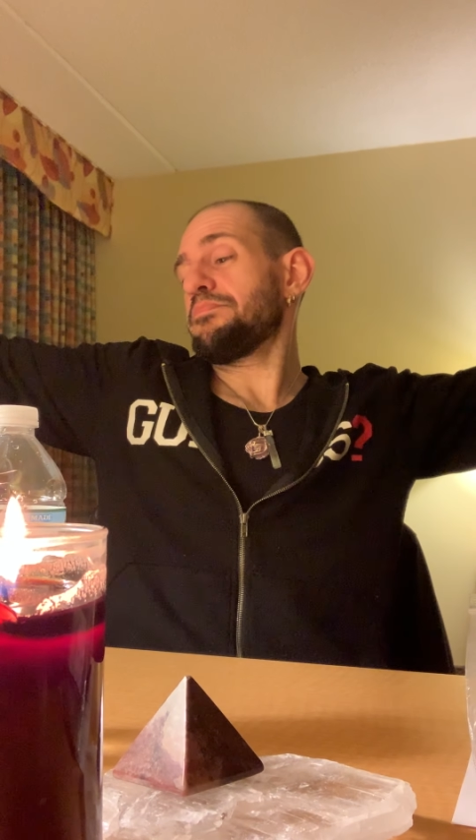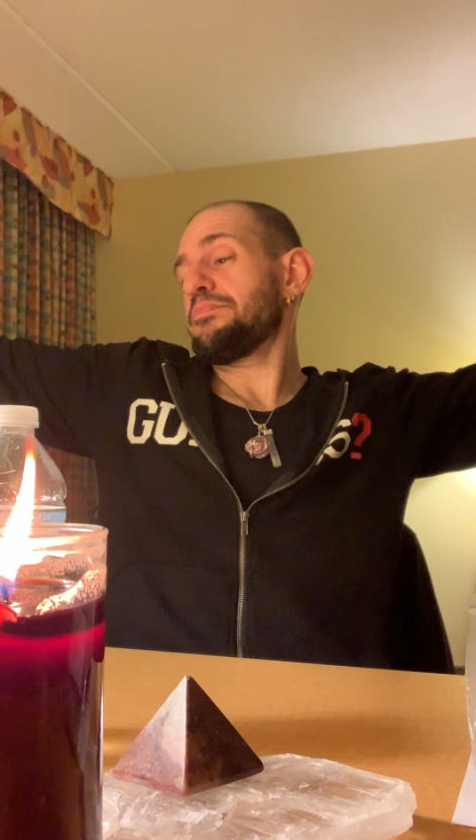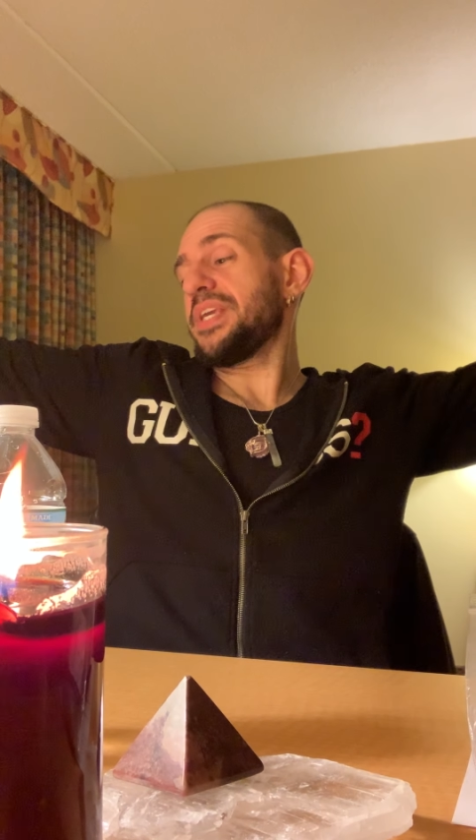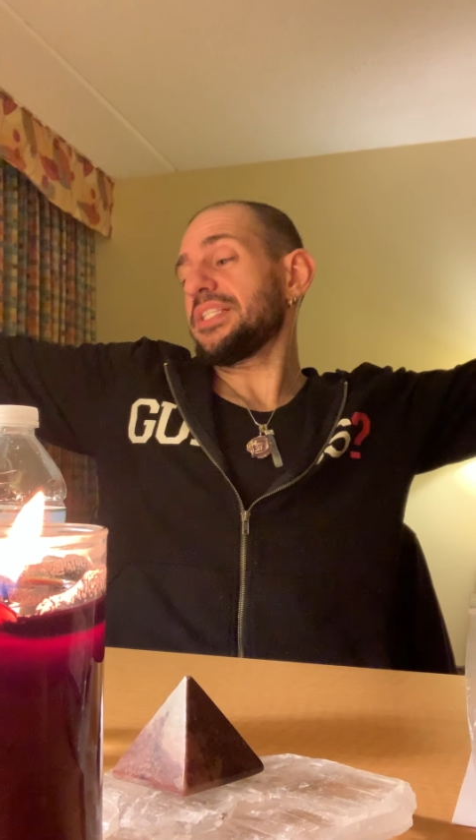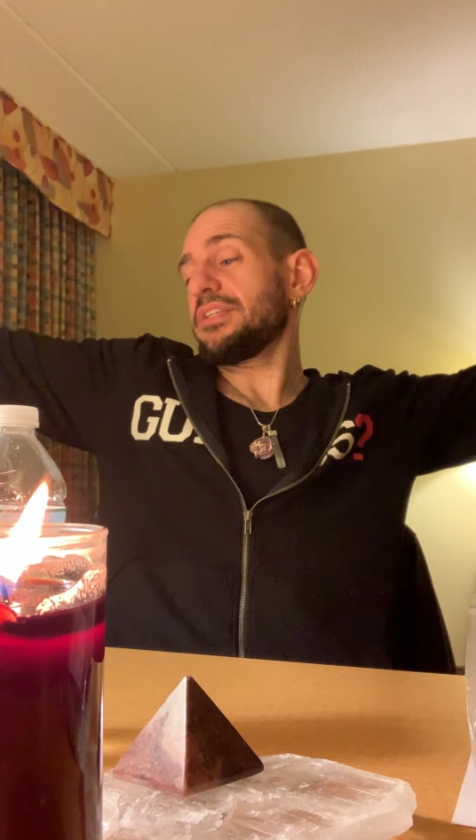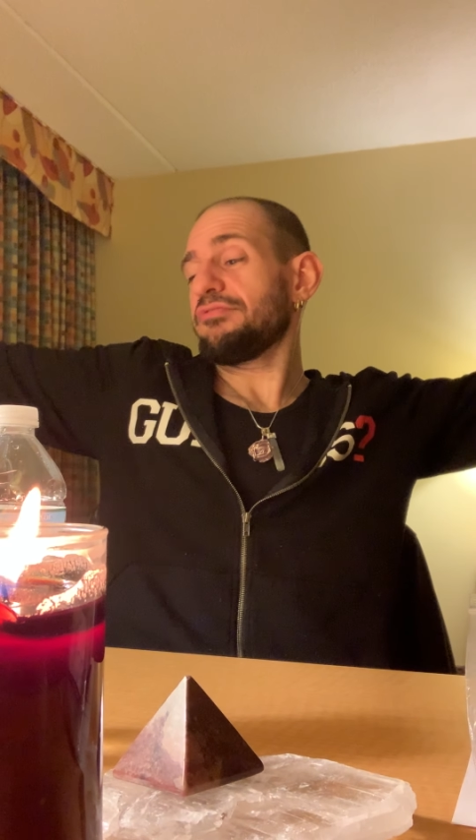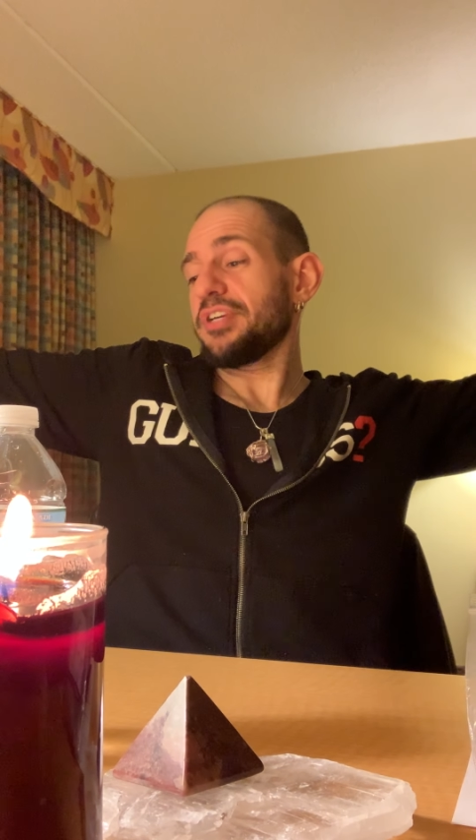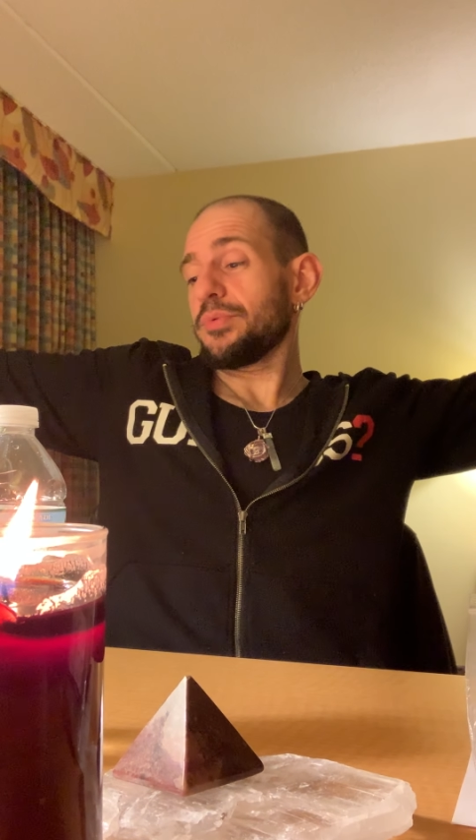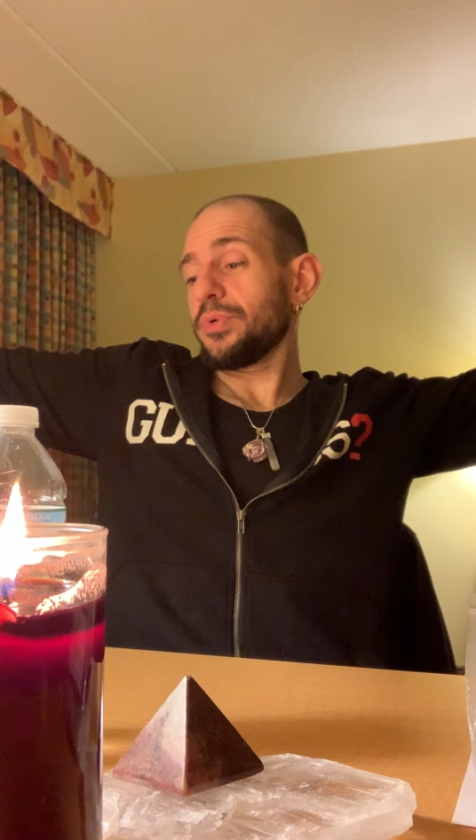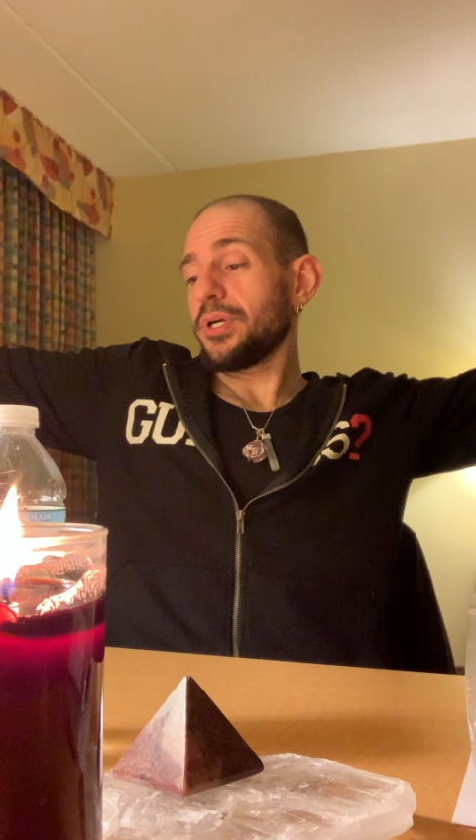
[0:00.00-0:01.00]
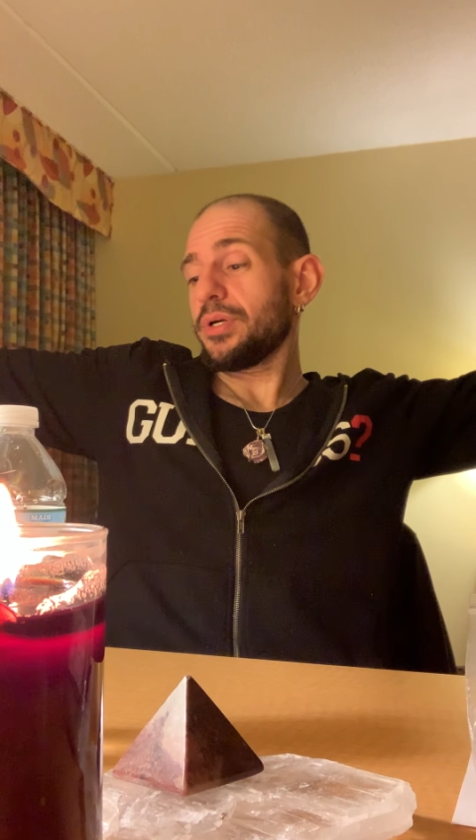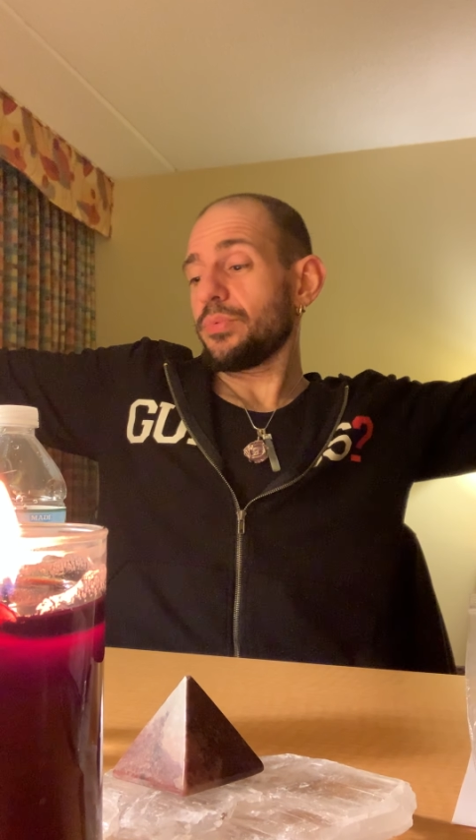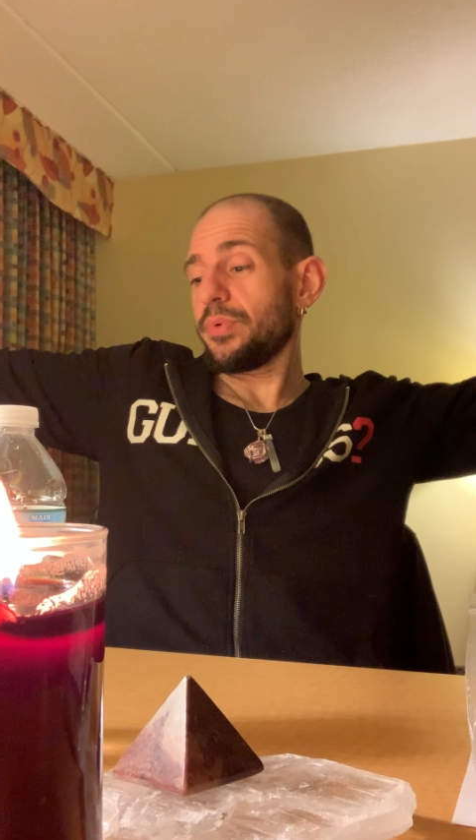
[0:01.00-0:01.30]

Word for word: piece of grid work